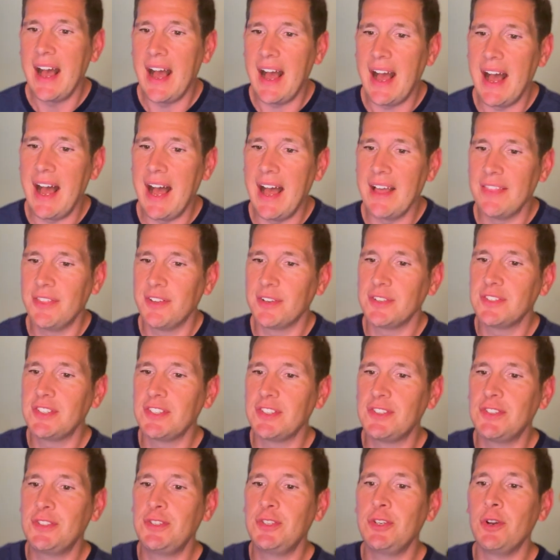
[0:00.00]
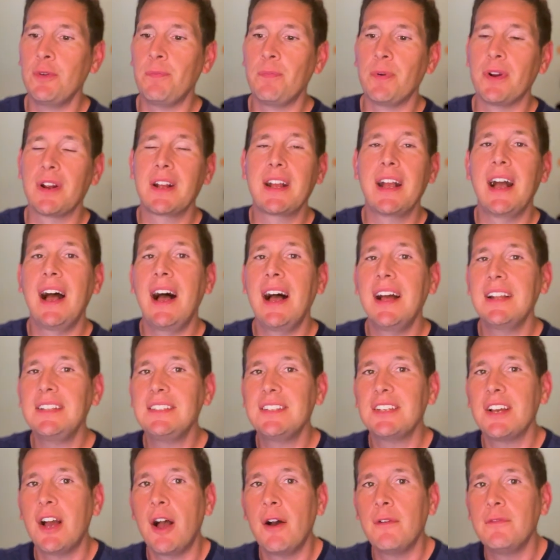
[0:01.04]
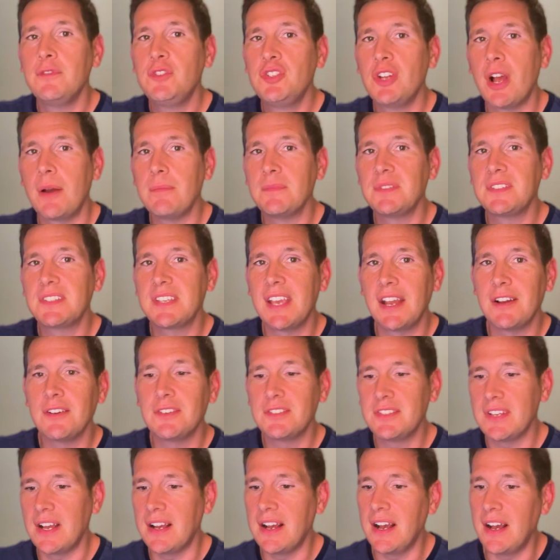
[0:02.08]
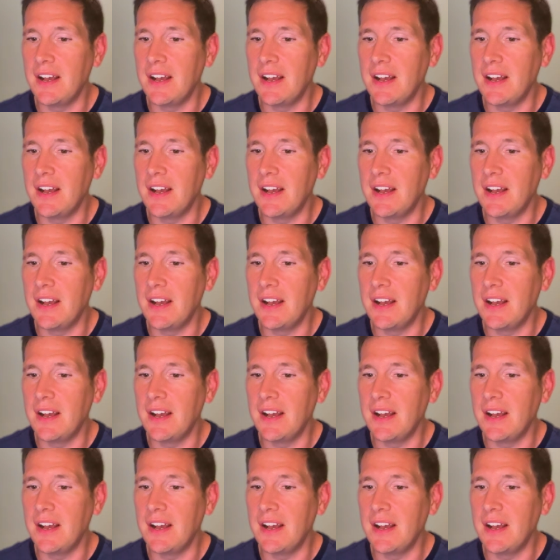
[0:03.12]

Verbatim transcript: Uh, there's a super cut of jump scares.